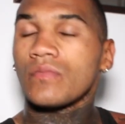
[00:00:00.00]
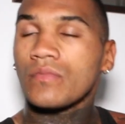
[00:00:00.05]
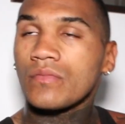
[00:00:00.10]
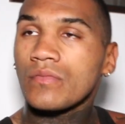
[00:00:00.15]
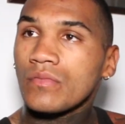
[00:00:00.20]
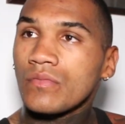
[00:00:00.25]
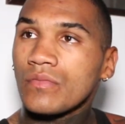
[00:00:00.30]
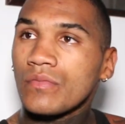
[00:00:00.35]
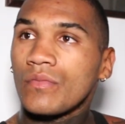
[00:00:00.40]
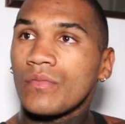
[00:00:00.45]

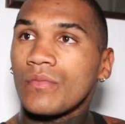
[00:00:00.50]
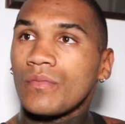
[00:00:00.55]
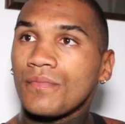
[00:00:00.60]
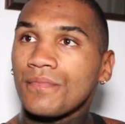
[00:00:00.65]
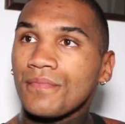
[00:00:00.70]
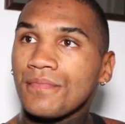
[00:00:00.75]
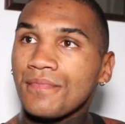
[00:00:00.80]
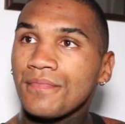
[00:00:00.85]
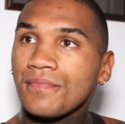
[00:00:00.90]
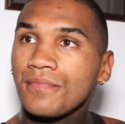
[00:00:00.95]
Is that the
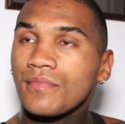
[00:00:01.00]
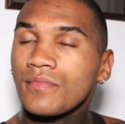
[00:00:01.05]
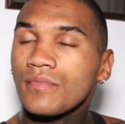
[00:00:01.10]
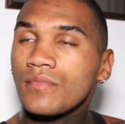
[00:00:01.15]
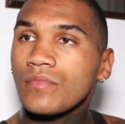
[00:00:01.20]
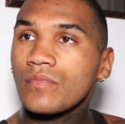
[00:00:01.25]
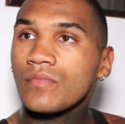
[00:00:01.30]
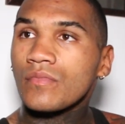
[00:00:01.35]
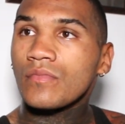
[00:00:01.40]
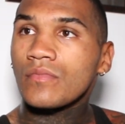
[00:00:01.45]
one that's at the
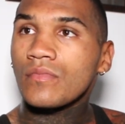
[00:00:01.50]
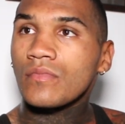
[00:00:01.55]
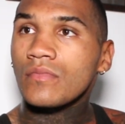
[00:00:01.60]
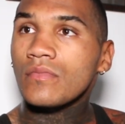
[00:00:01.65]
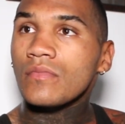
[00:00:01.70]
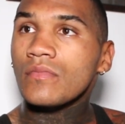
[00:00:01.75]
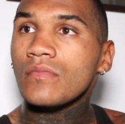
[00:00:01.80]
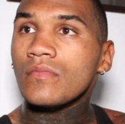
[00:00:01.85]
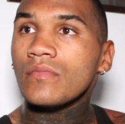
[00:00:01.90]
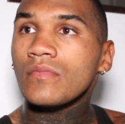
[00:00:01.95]
top of your
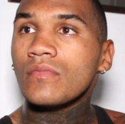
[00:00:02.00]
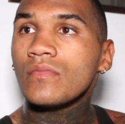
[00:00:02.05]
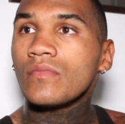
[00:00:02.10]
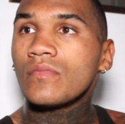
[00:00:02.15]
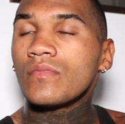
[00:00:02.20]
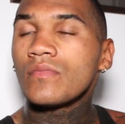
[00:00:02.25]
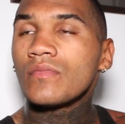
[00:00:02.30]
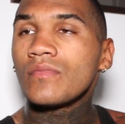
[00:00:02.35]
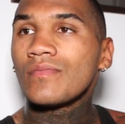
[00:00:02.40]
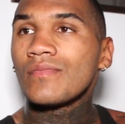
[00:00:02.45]
list, I
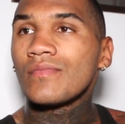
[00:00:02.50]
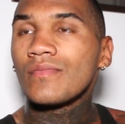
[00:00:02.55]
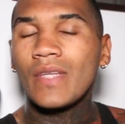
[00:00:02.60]
imagine?